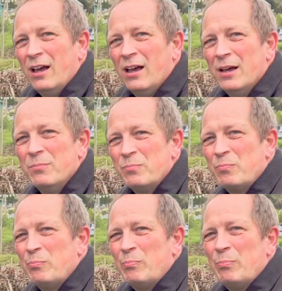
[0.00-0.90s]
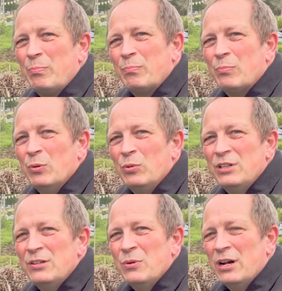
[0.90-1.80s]
But
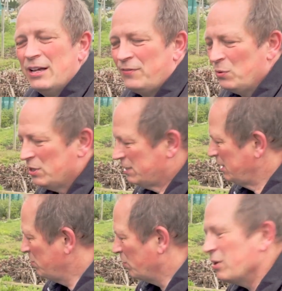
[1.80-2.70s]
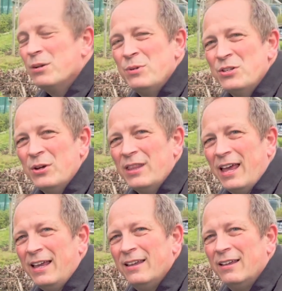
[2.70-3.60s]
when you, if you want to see what we're going to be doing
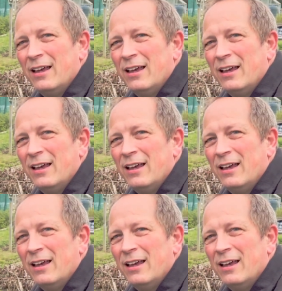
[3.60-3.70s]
there,